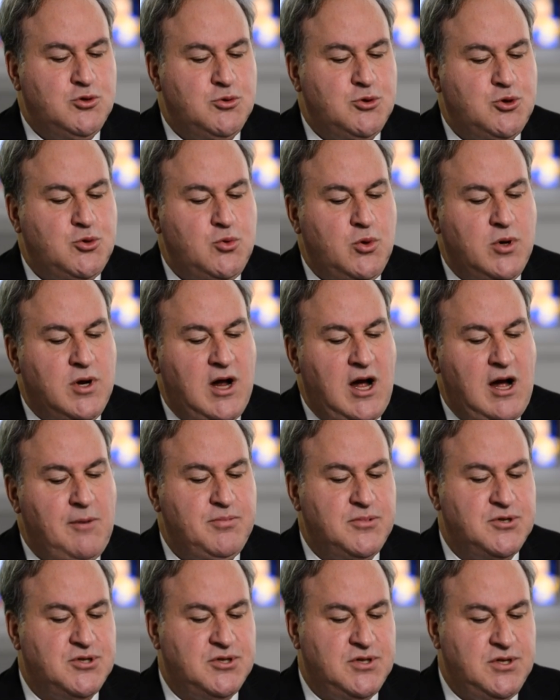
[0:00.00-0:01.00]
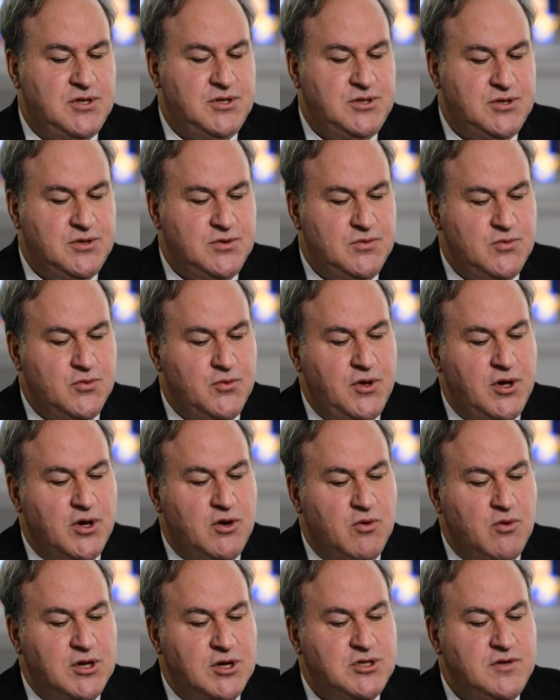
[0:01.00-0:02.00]
was to accomplish this through the
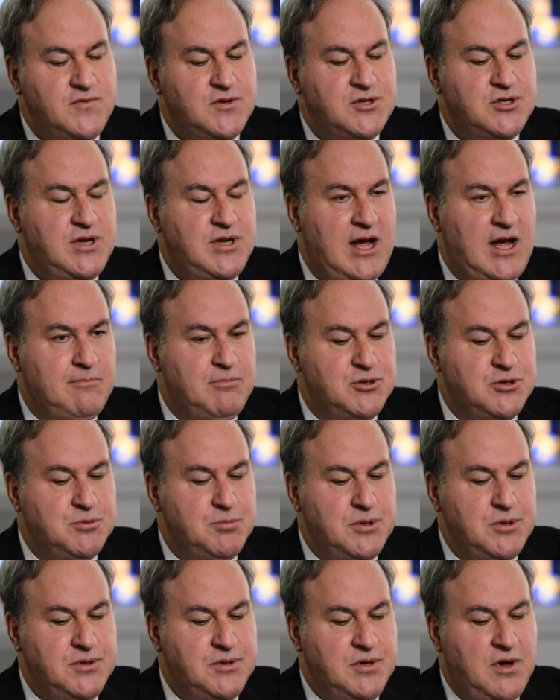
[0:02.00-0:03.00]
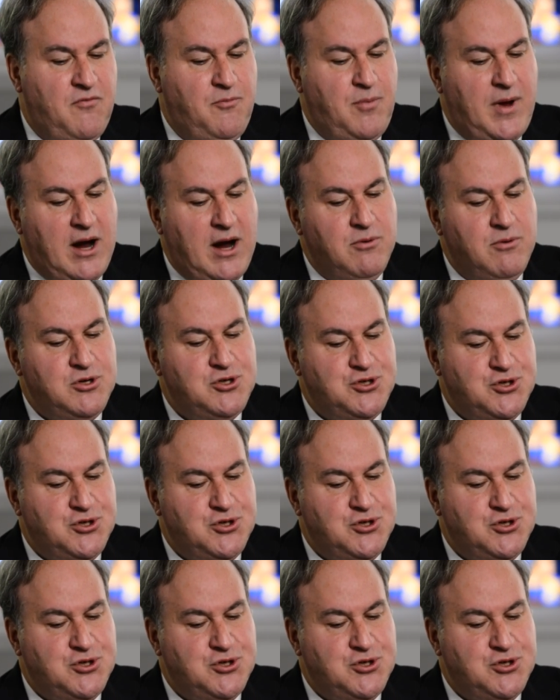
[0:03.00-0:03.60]
aggressive establishment of parish